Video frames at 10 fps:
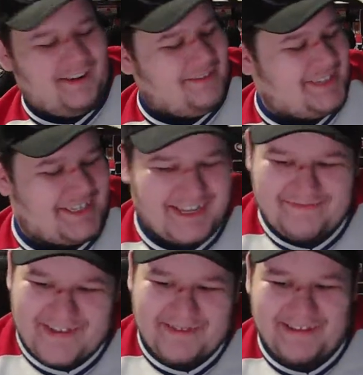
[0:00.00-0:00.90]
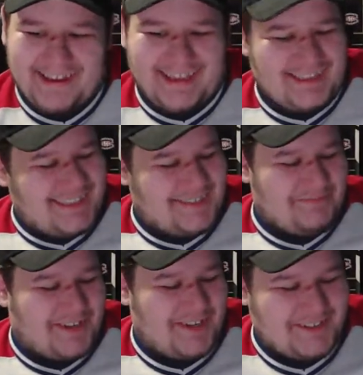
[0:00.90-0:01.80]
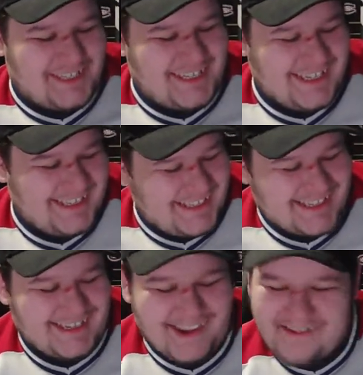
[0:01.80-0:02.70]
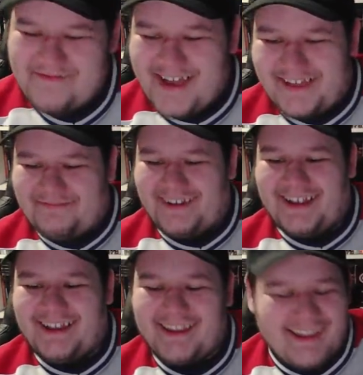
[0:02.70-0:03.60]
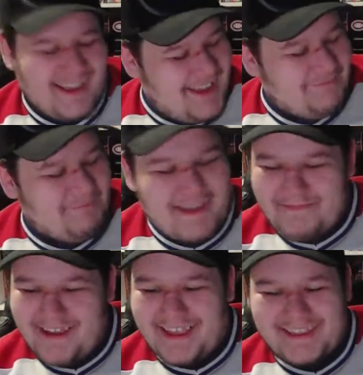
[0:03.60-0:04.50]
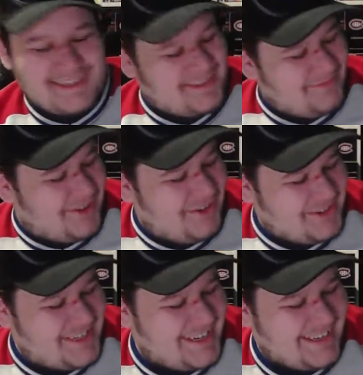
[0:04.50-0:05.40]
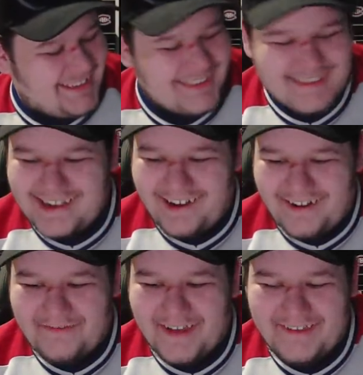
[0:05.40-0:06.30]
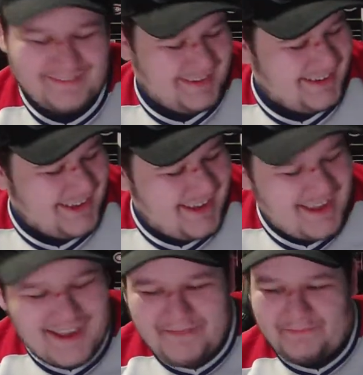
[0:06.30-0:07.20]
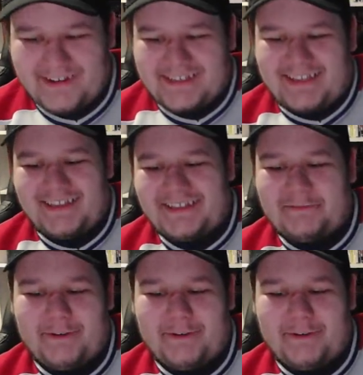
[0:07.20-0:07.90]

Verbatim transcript: Oh, shit. Mad Mike getting some coochie. Let's go, Mad Mike. Mad Mike getting some coochie. Let's go, baby. Fred's clinched.